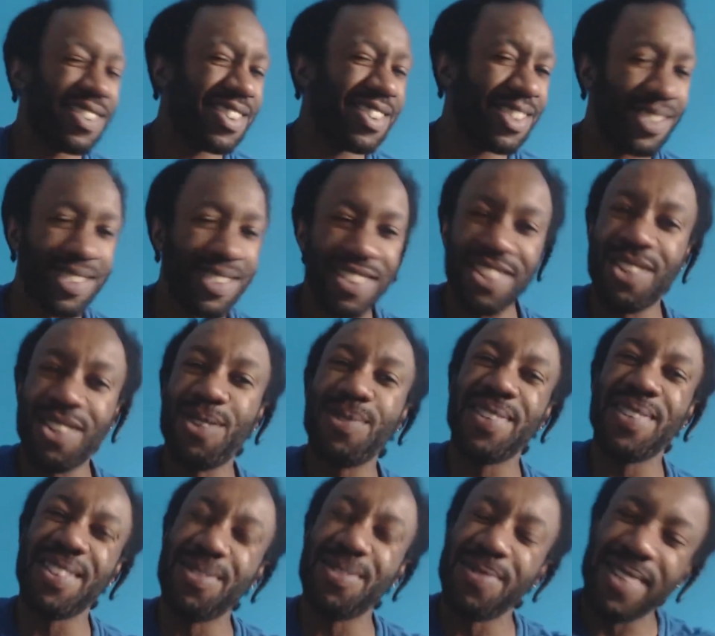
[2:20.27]
So you
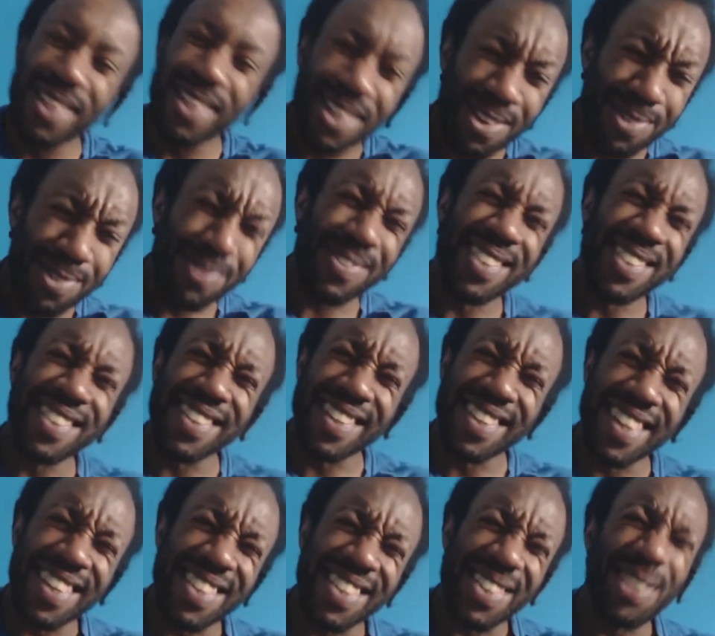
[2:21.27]
know, we know
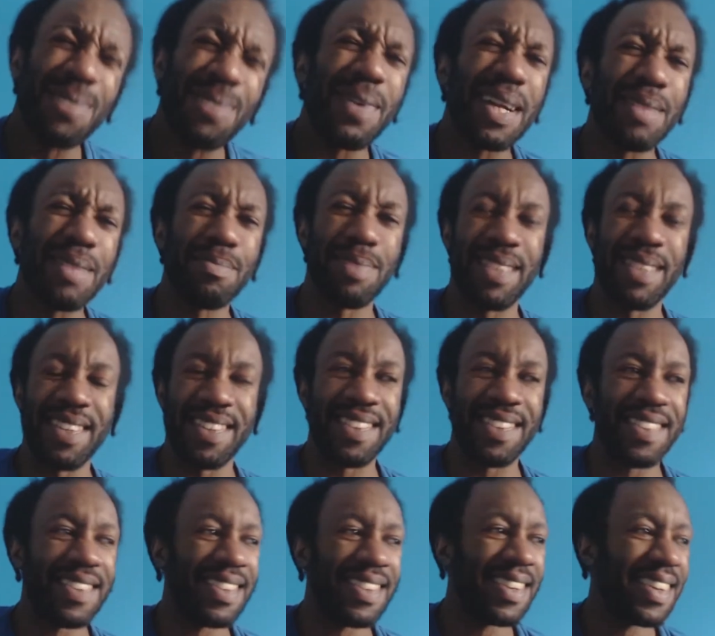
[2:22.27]
this links to One
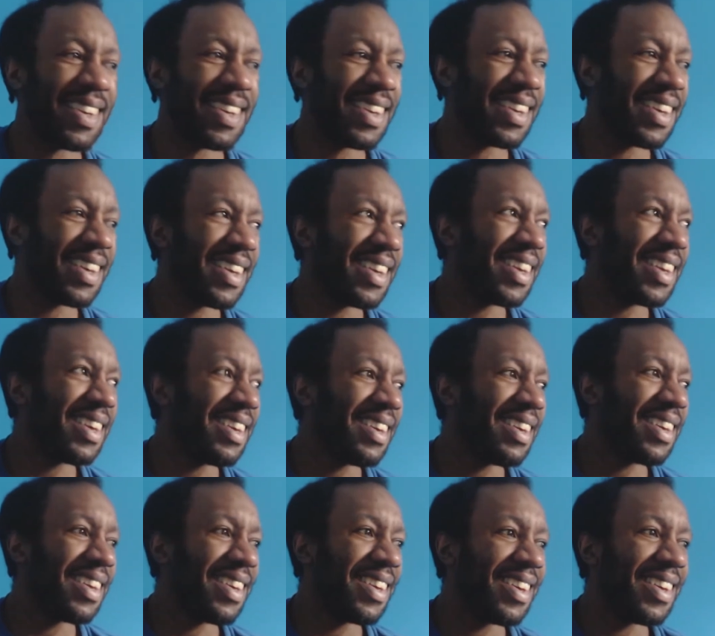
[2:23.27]
Piece,
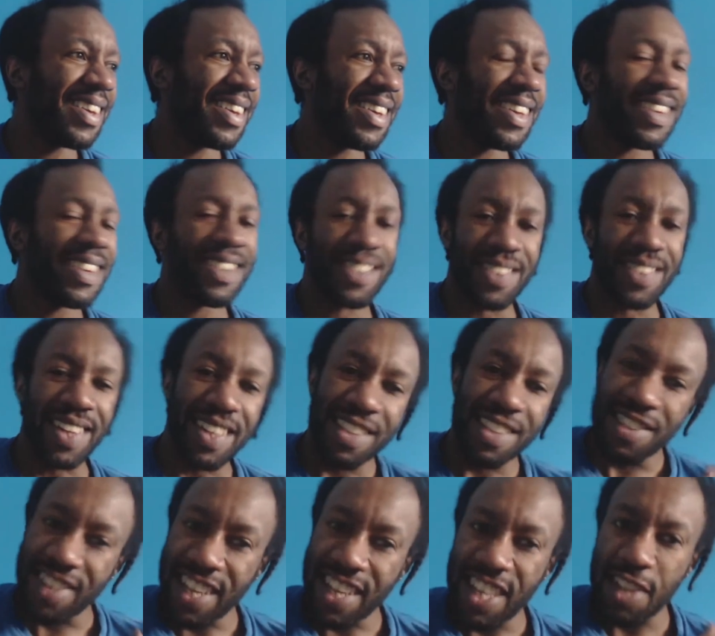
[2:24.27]
so that
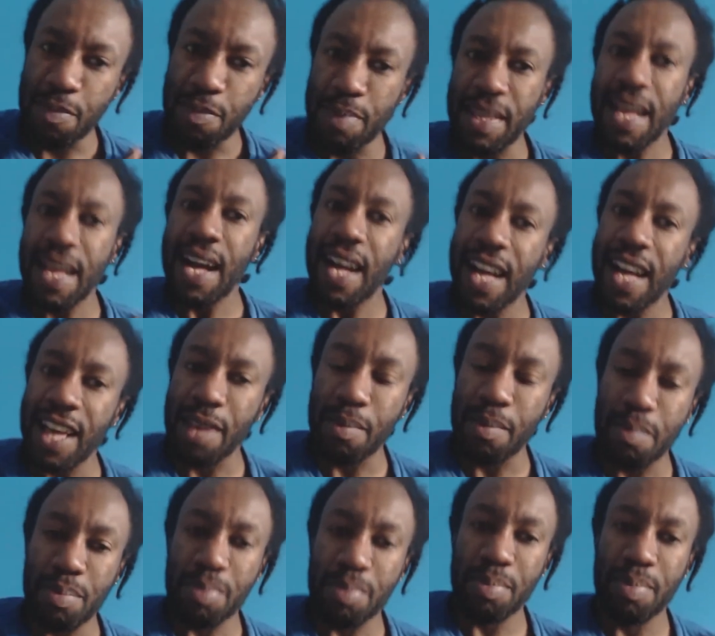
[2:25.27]
this gets me
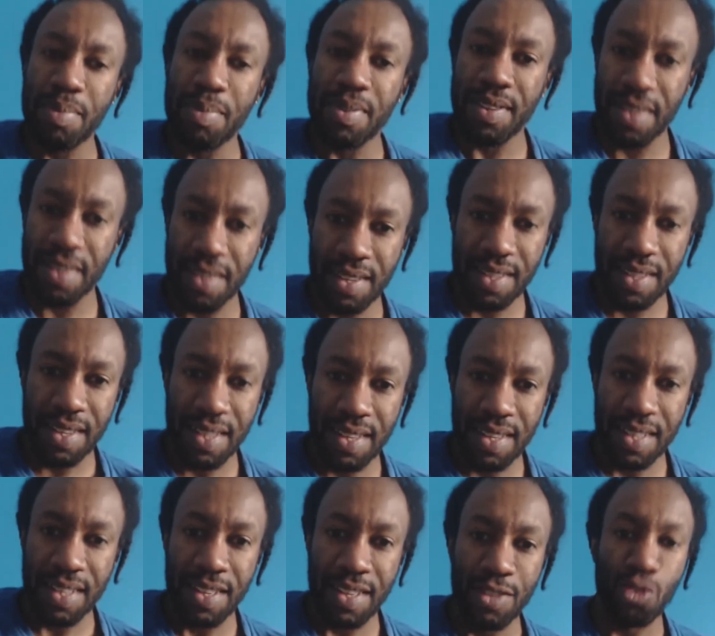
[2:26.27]
hyped
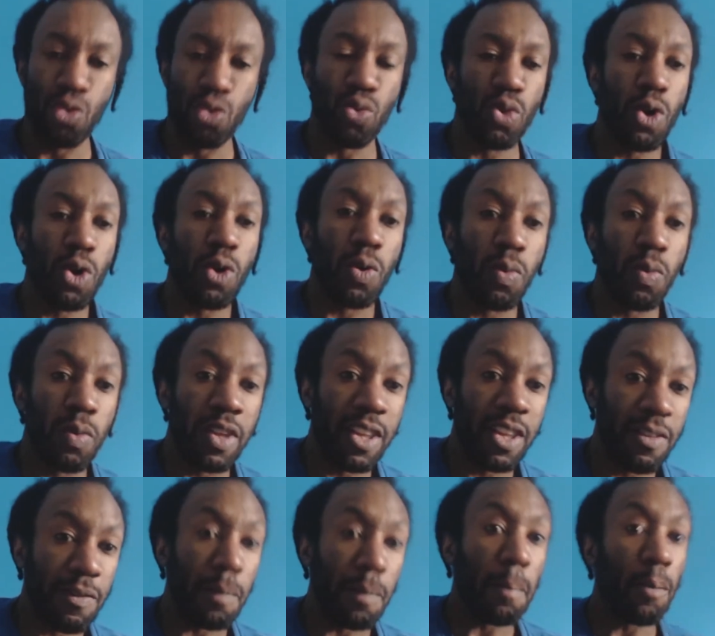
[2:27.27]
to know
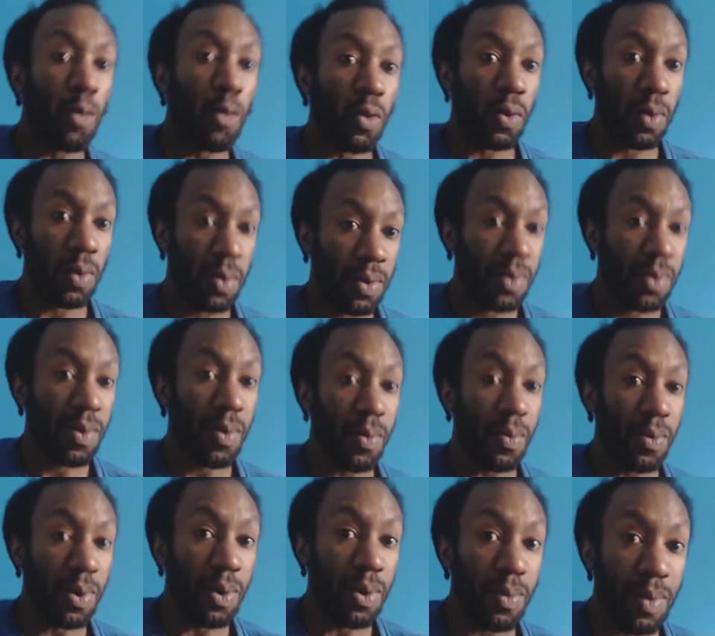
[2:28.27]
even more
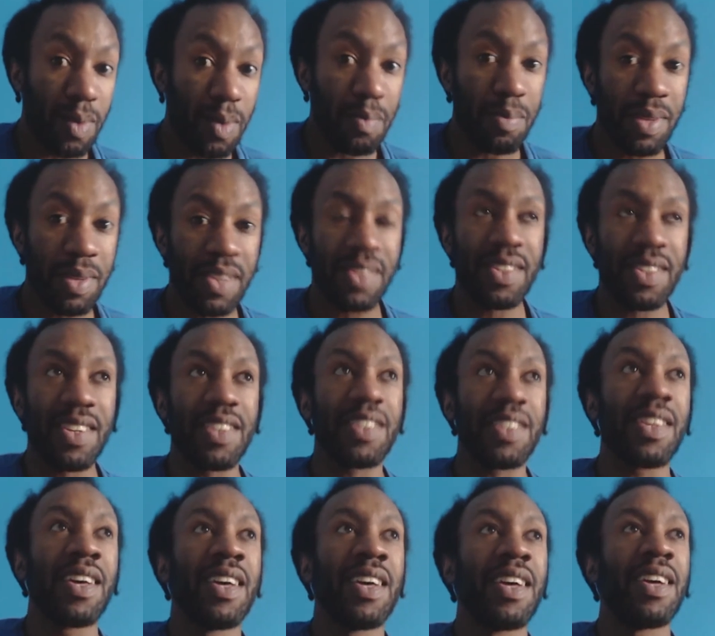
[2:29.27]
what One Piece
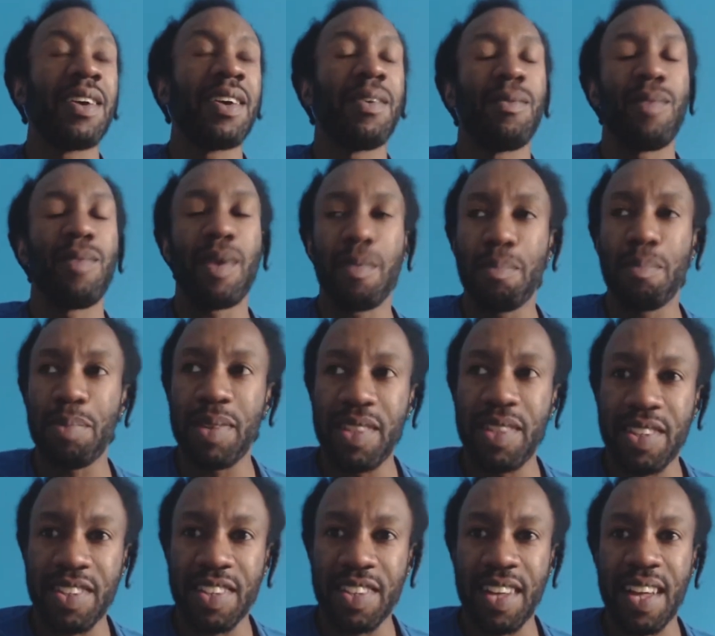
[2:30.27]
is. One
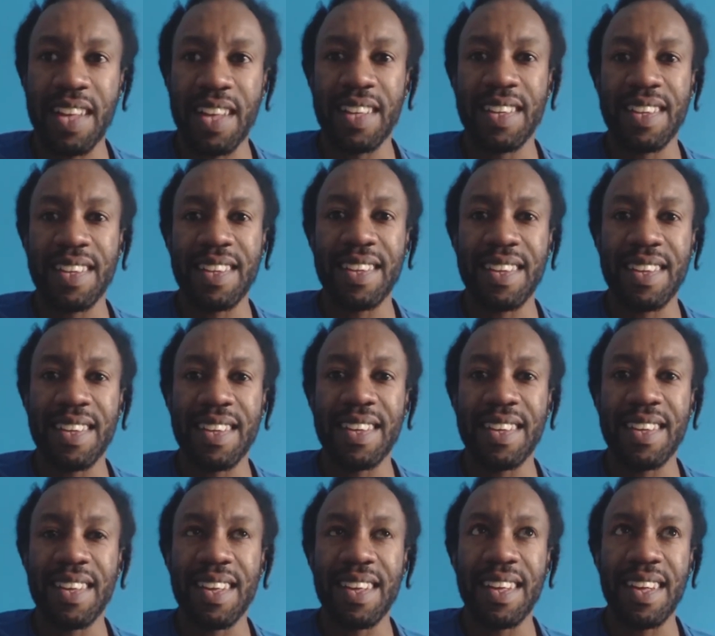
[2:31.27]
Piece
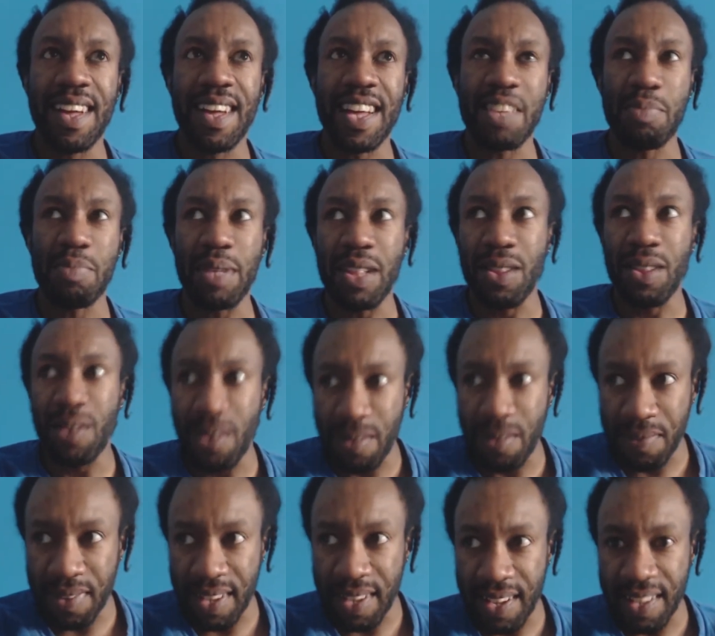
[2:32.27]
has been
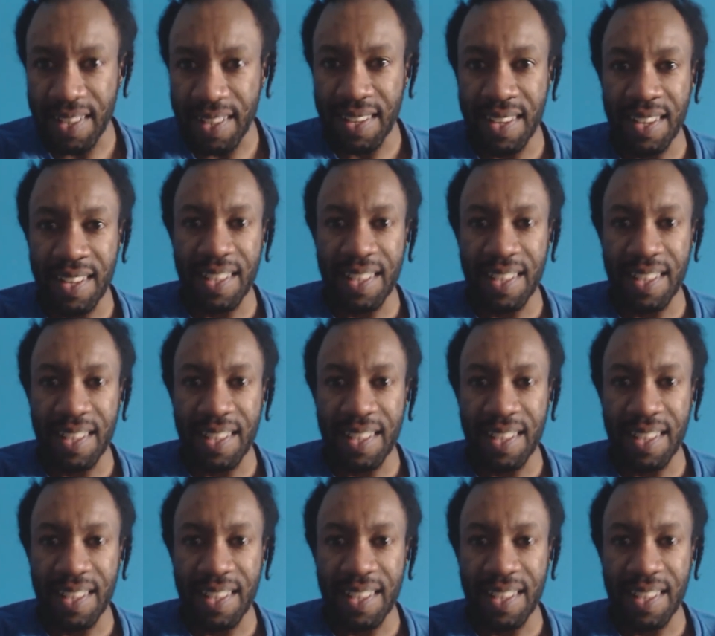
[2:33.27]
laughed at.